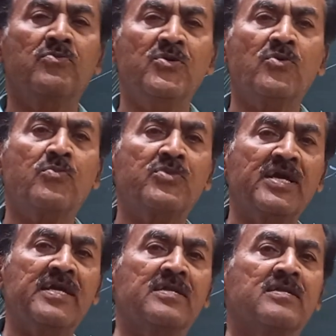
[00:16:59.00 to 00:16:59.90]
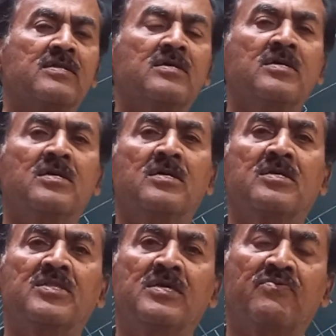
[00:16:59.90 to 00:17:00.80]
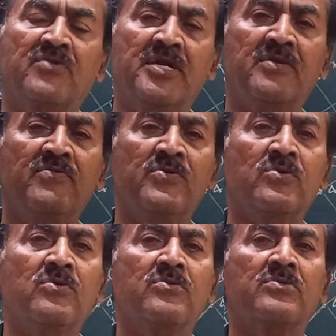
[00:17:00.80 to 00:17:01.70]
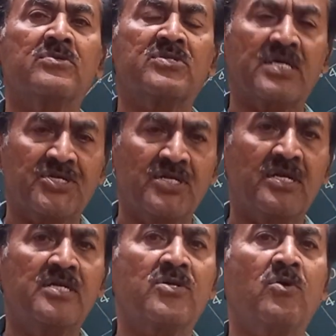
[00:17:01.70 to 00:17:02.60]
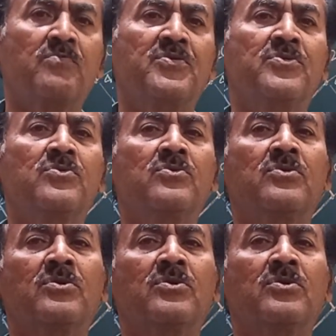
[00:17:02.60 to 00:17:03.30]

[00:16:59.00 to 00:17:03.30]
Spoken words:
we obtain the front view, sectional top view,